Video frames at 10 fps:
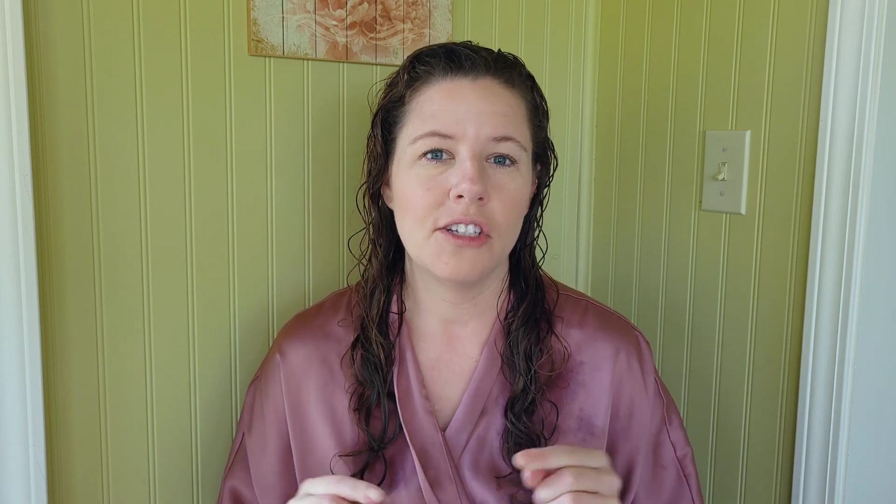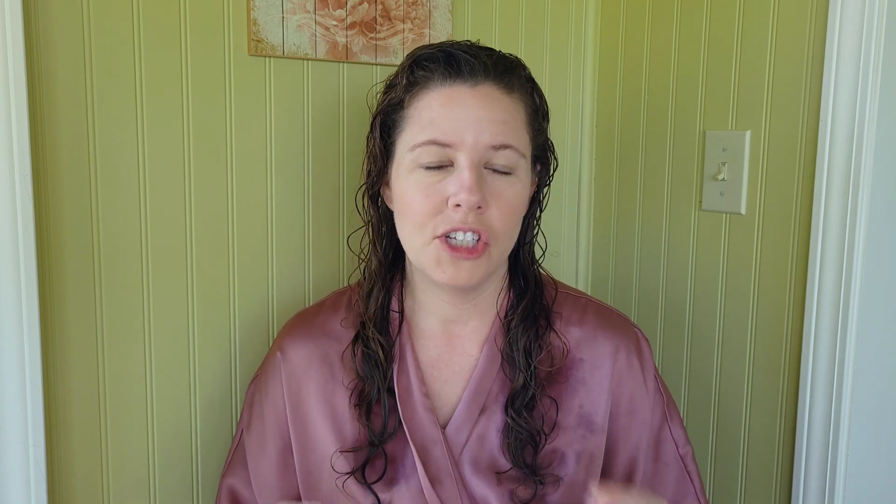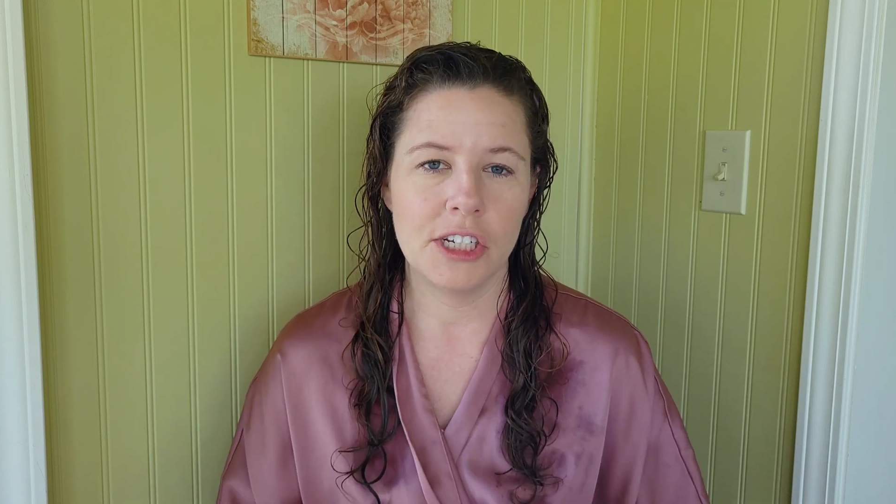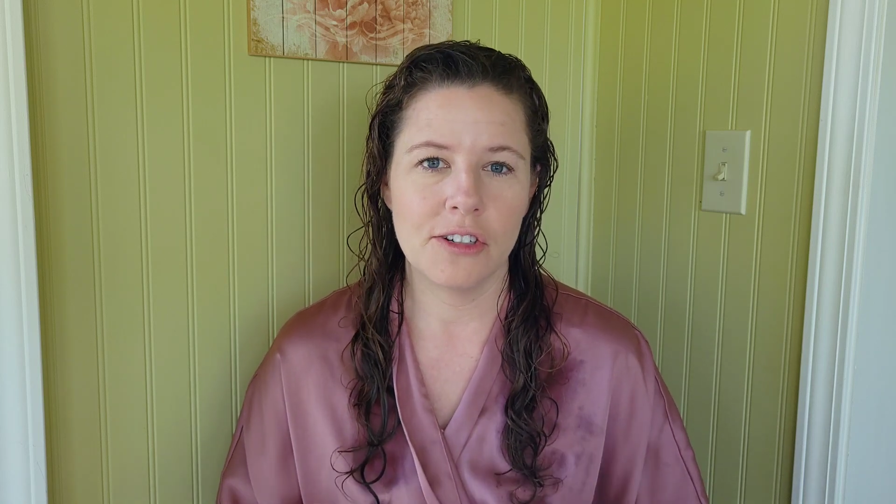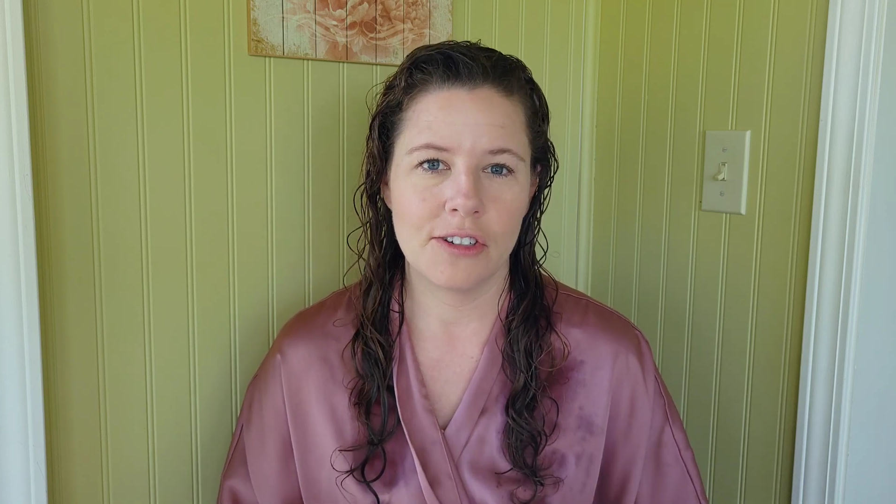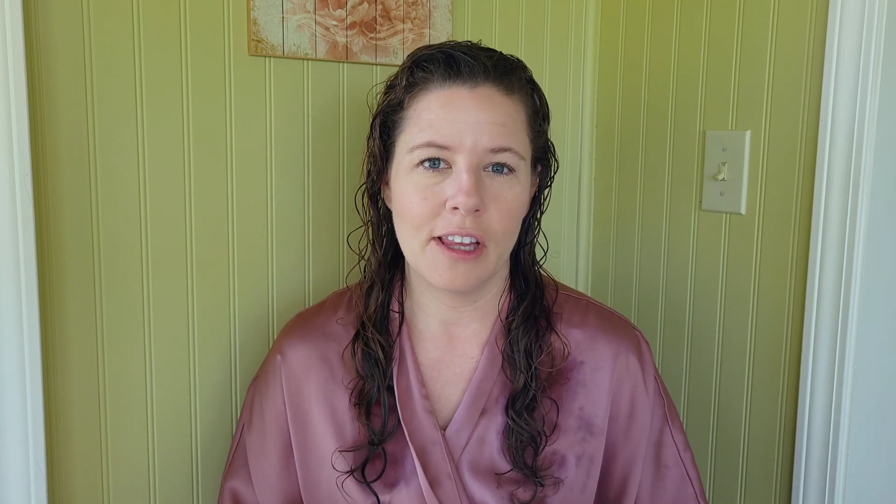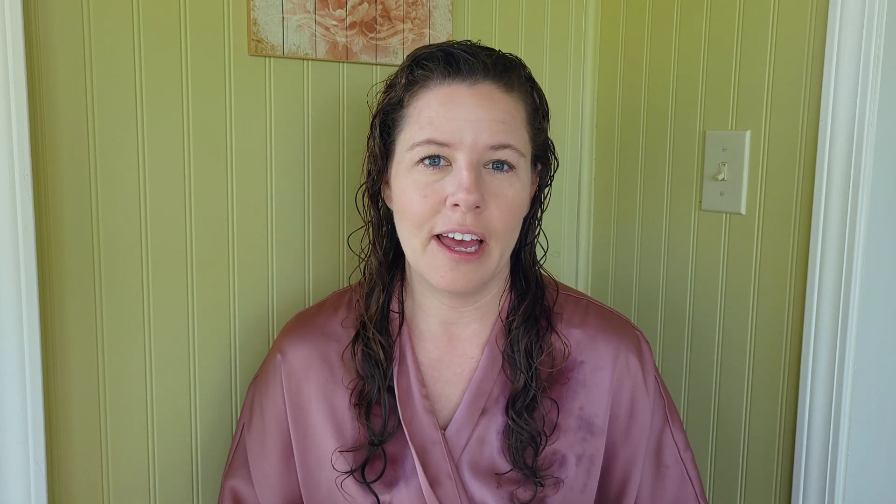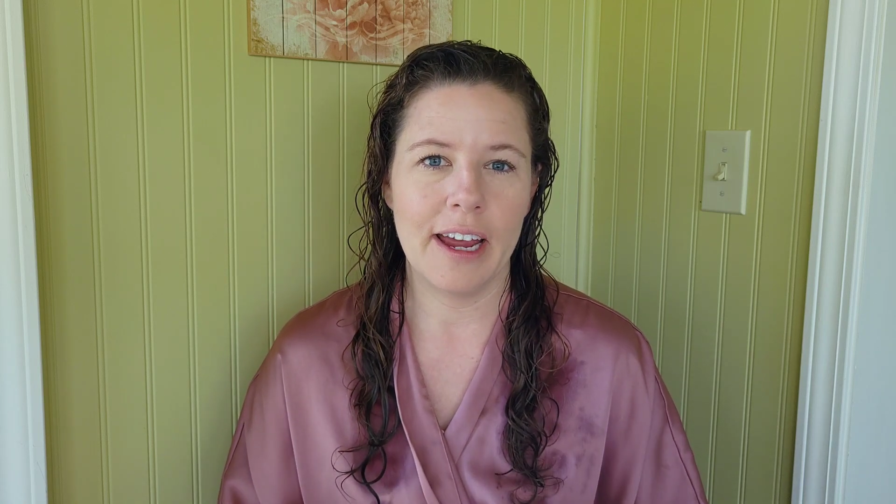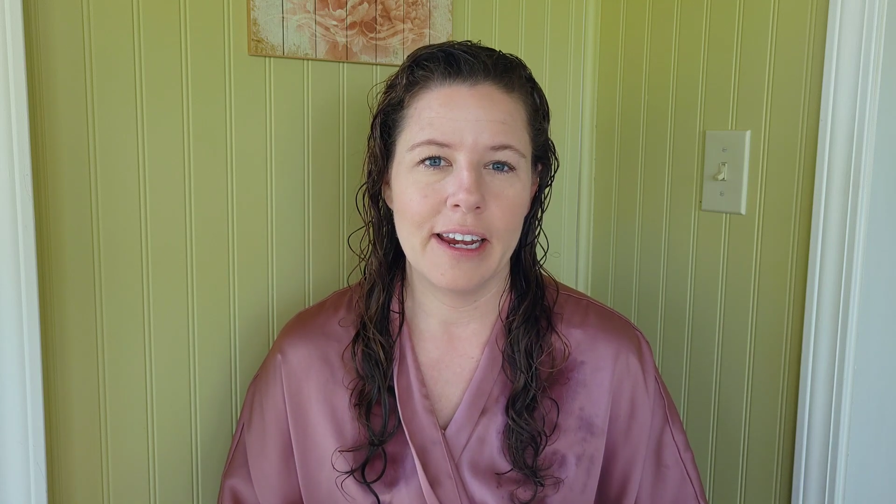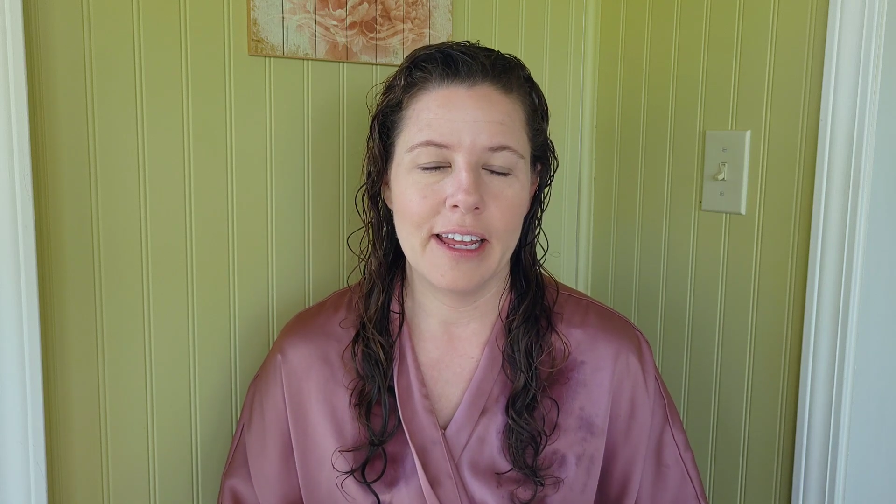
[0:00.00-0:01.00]
Cheers
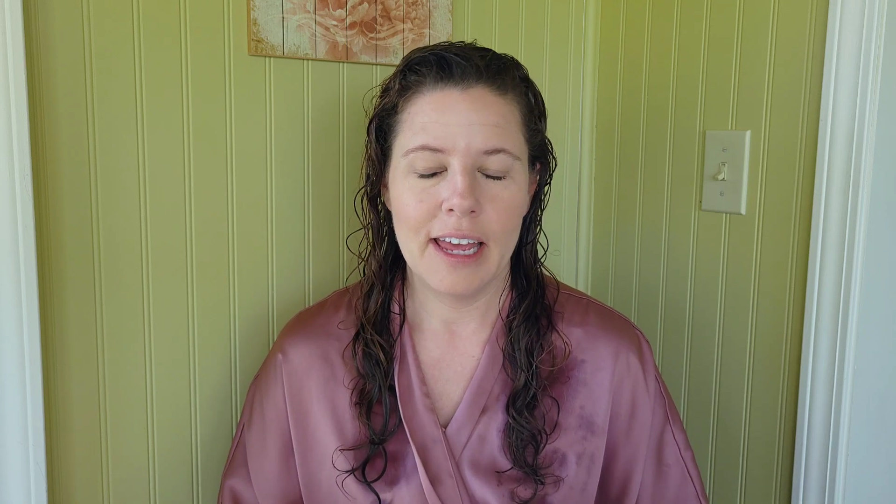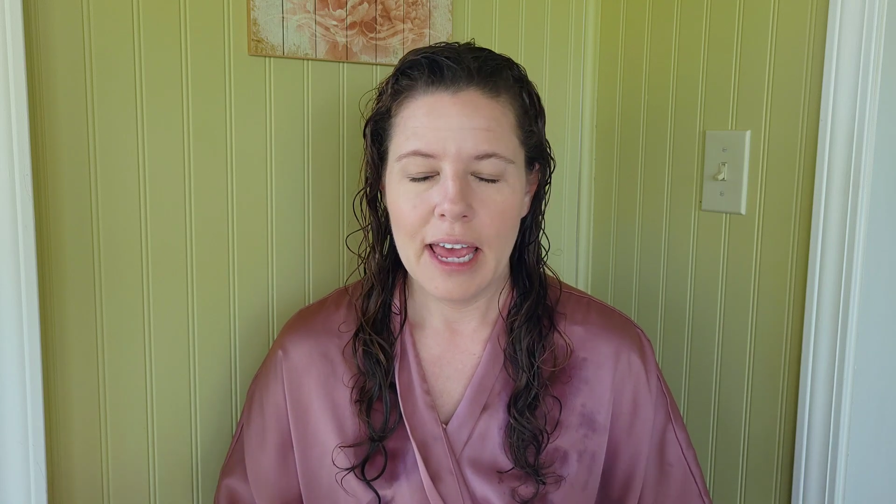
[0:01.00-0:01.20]
line.